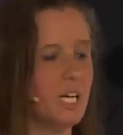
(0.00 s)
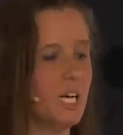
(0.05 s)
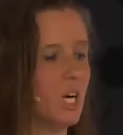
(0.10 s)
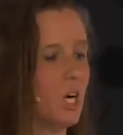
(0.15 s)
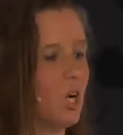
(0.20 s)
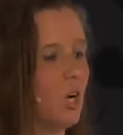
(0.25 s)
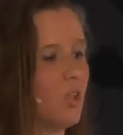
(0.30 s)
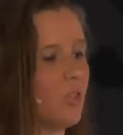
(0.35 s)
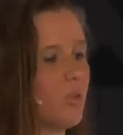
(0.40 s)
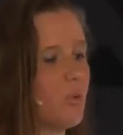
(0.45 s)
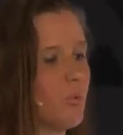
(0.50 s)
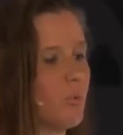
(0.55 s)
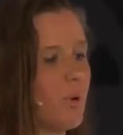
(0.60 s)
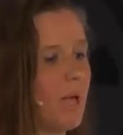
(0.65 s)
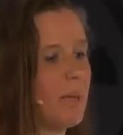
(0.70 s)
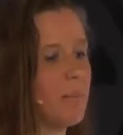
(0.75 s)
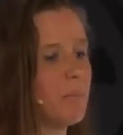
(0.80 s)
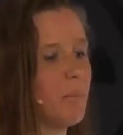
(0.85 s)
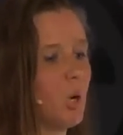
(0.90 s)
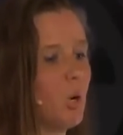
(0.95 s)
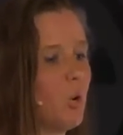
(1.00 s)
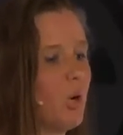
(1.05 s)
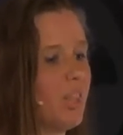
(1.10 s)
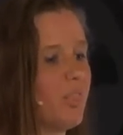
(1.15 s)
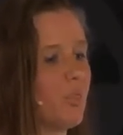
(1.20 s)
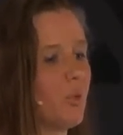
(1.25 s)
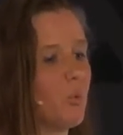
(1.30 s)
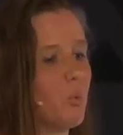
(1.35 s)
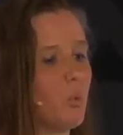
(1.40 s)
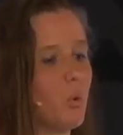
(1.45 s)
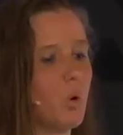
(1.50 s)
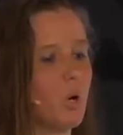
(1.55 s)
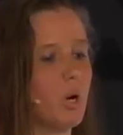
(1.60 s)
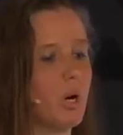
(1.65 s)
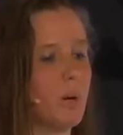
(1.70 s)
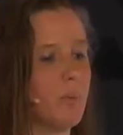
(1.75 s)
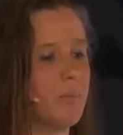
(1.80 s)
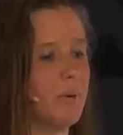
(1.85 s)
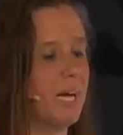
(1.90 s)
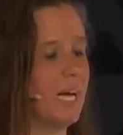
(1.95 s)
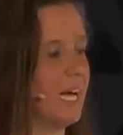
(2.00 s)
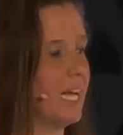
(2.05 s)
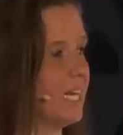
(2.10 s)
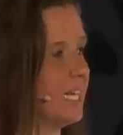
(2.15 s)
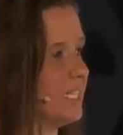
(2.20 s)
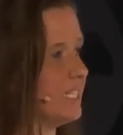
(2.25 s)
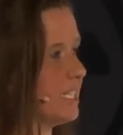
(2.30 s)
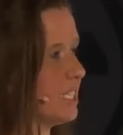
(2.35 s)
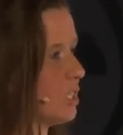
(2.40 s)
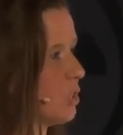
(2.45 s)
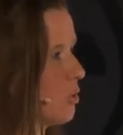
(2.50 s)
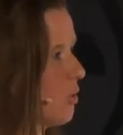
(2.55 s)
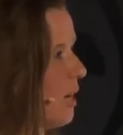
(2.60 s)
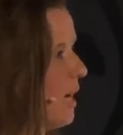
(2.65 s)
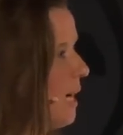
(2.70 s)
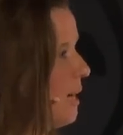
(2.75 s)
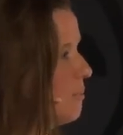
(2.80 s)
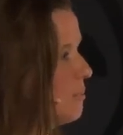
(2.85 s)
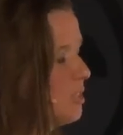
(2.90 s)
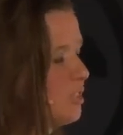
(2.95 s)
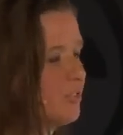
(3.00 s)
called The Rainbow and the Worm, and it describes the